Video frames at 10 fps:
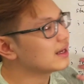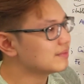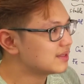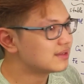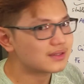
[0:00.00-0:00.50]

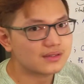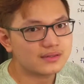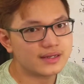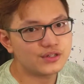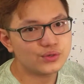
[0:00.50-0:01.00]
elements,
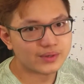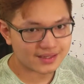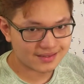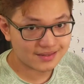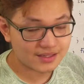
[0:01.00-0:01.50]
they do
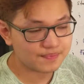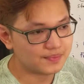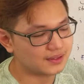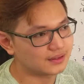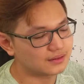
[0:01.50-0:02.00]
exist,
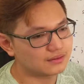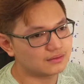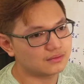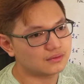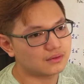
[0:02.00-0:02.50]
but
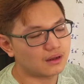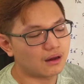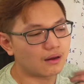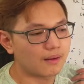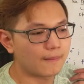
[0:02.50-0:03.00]

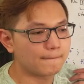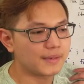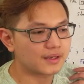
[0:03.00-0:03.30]
Um,